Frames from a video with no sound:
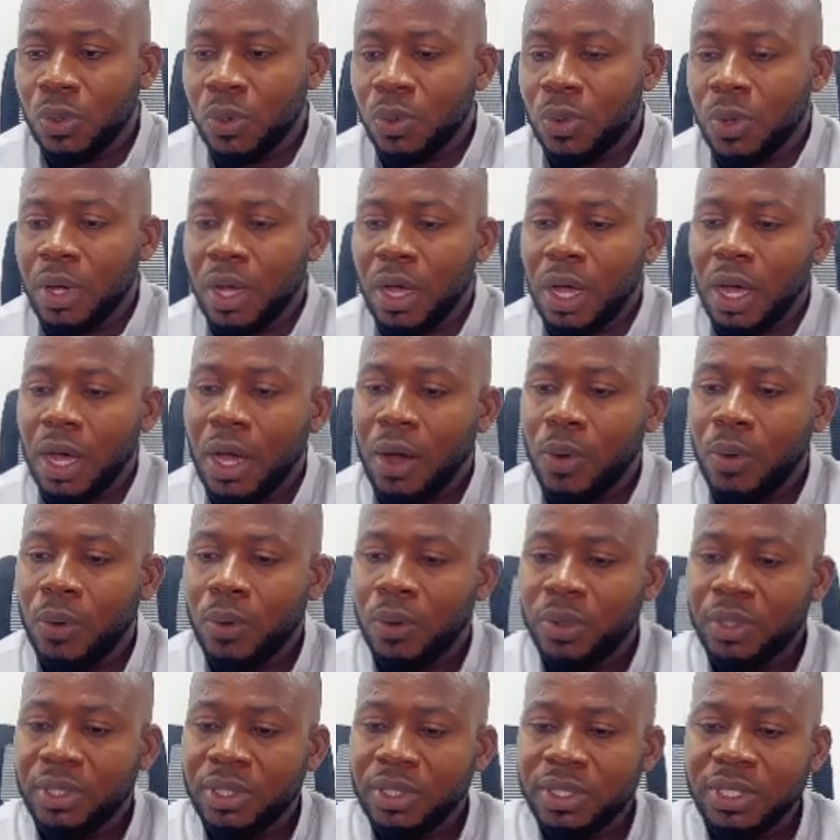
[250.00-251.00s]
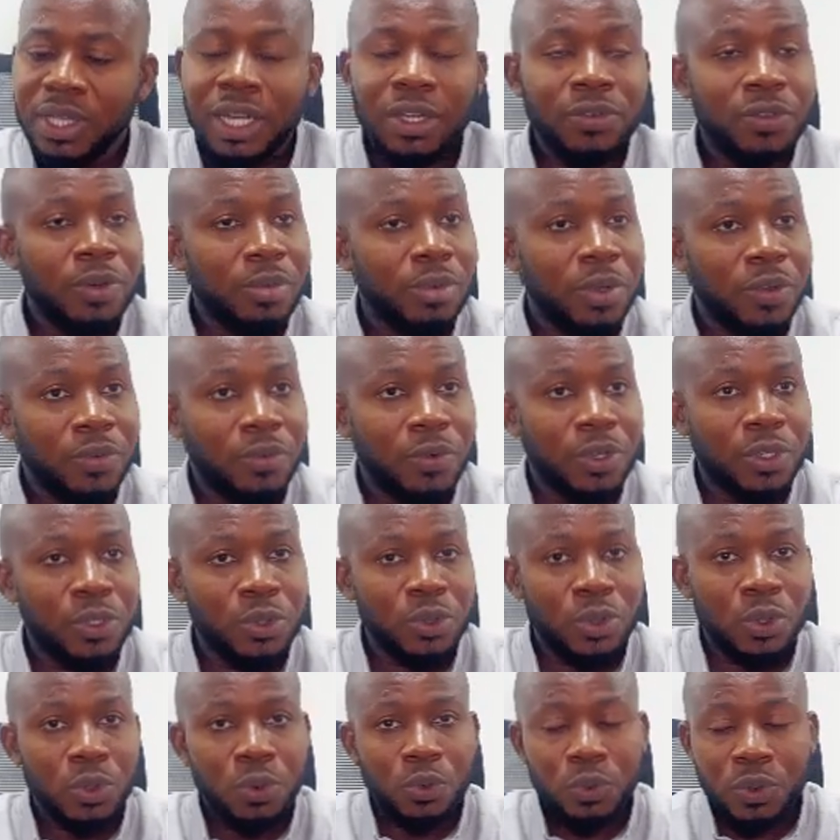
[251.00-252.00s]
So I would start from the
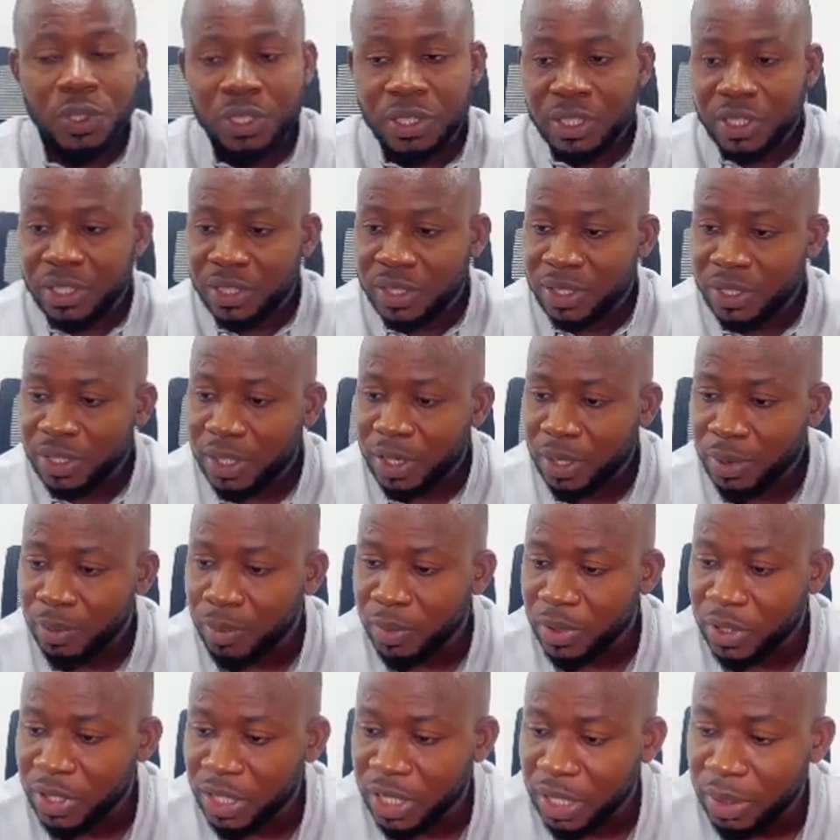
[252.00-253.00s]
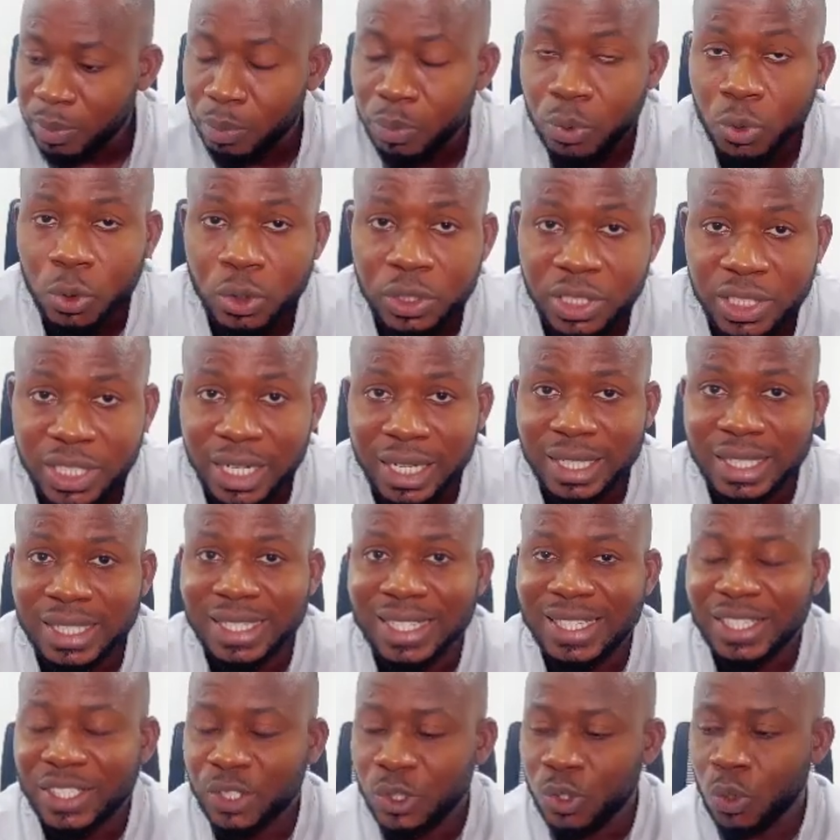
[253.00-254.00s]
first one, which is the
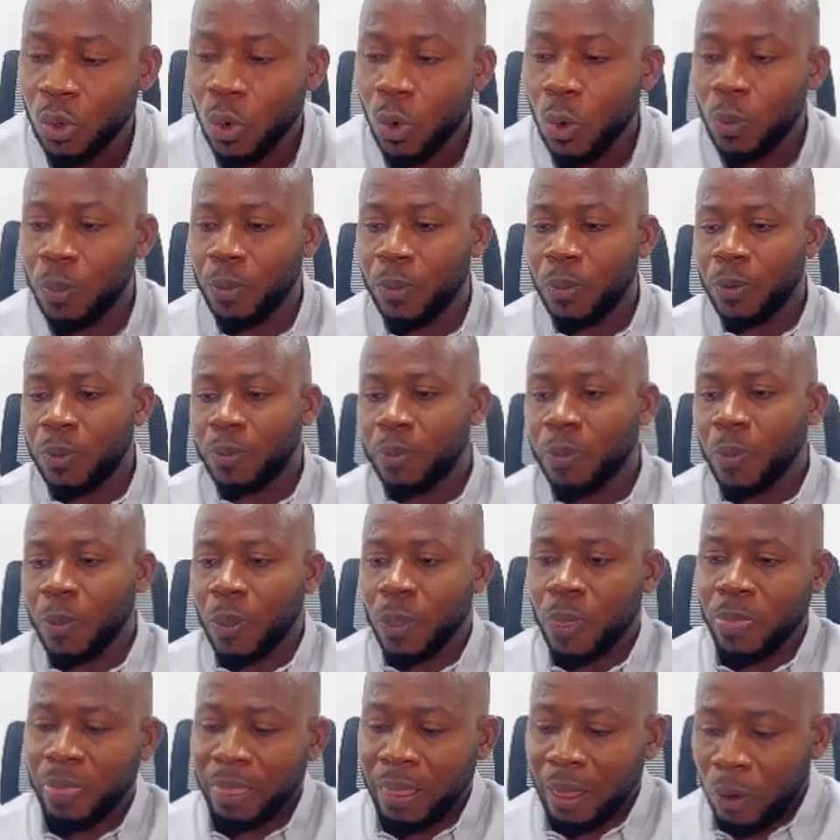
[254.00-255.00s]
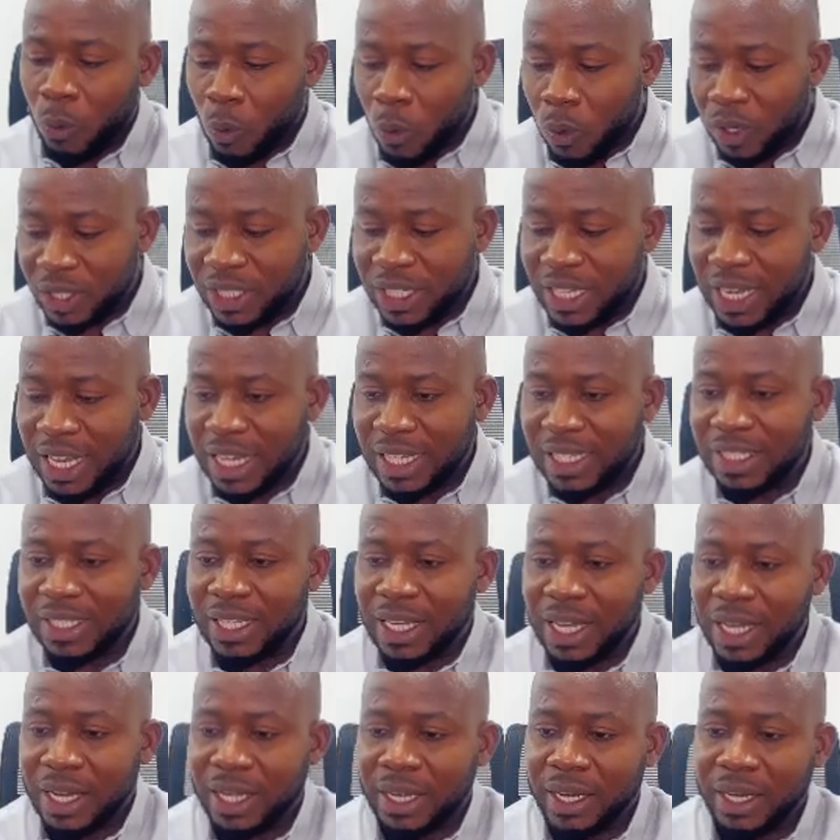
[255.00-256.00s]
project scope. What
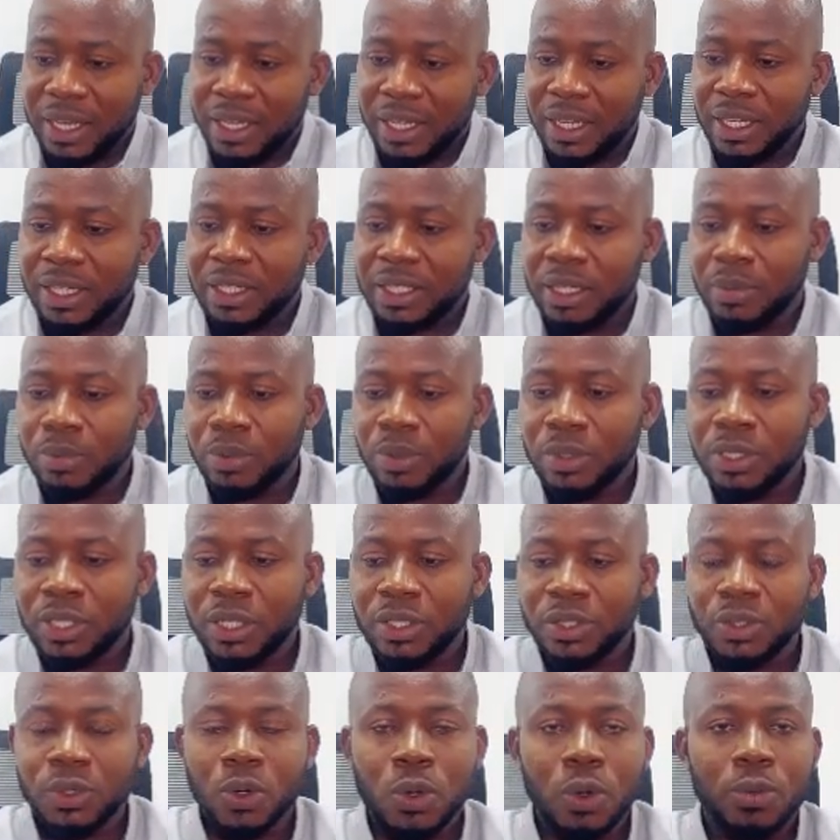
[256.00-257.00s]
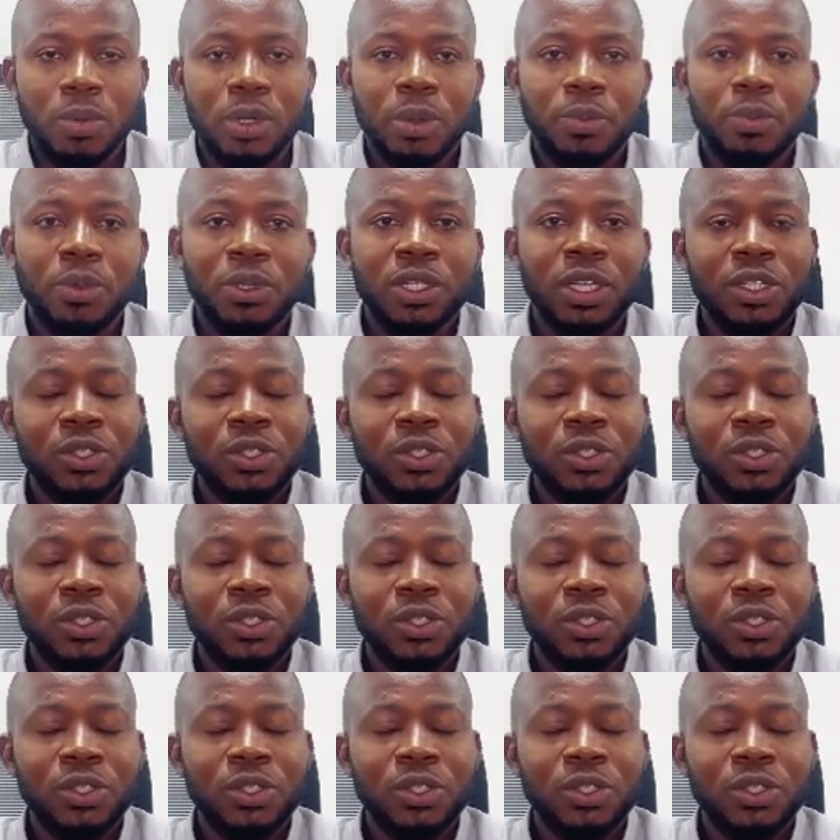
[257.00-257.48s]
exactly is the project scope? The